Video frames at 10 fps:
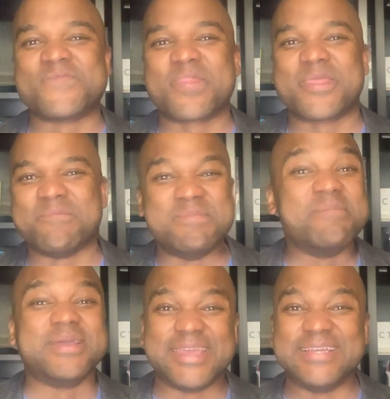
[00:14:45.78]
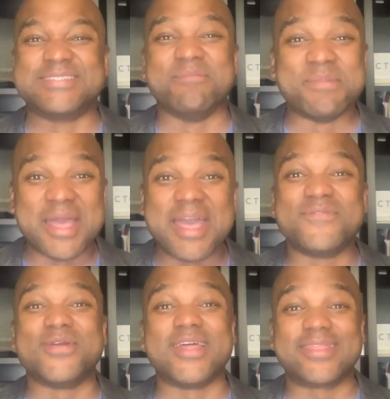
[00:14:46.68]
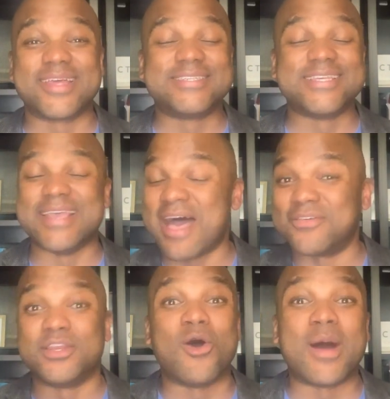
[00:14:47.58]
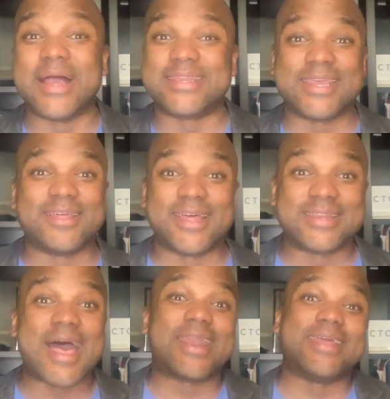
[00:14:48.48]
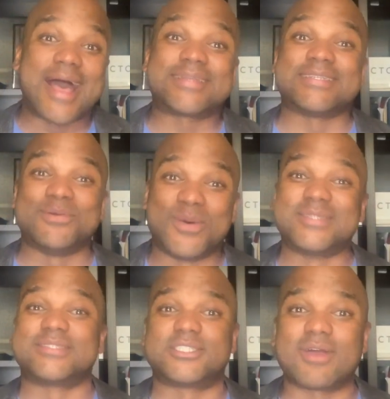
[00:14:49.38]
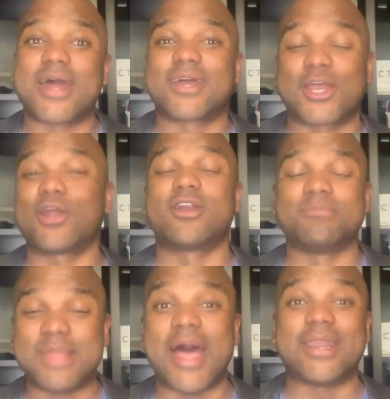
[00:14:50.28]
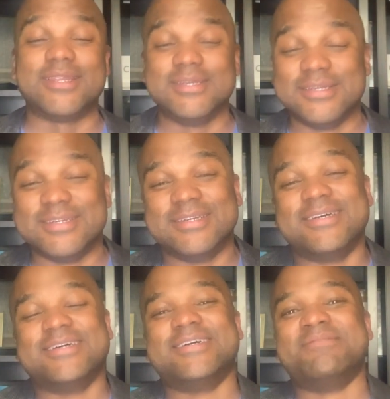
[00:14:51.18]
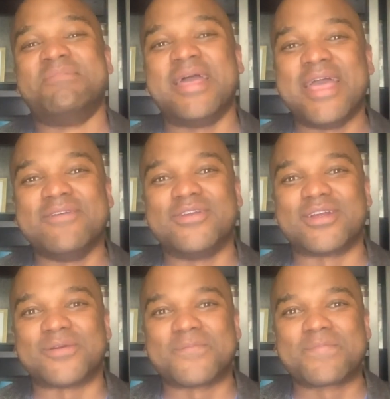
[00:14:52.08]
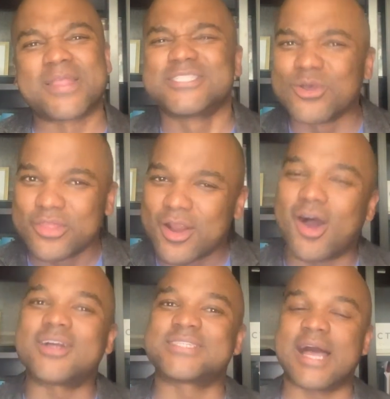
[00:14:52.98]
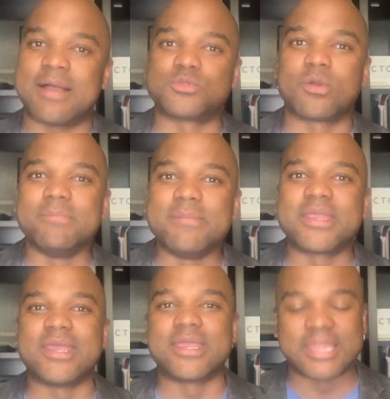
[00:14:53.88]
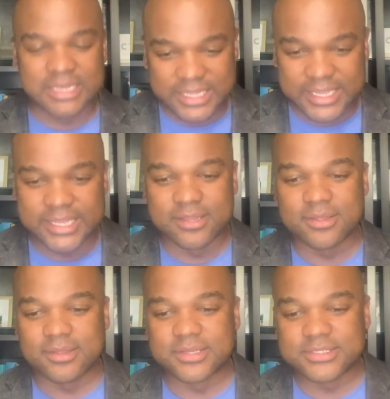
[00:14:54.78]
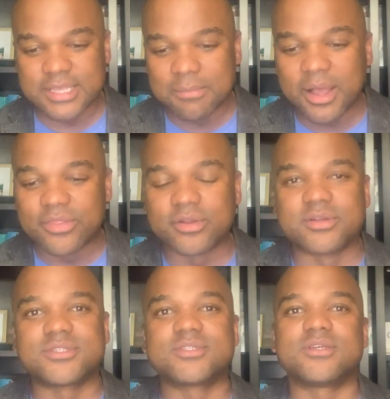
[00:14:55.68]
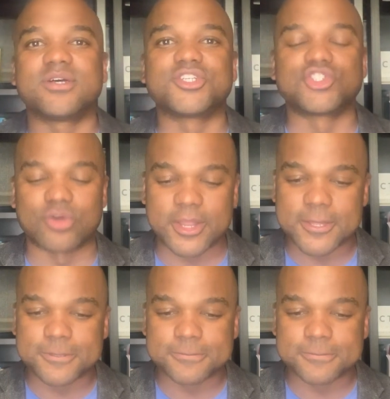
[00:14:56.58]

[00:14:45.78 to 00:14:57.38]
they're mimicking some behavior that they see, having no idea that daddy actually wants to try to curb that behavior. And so there are times where mimicking can lead some others astray.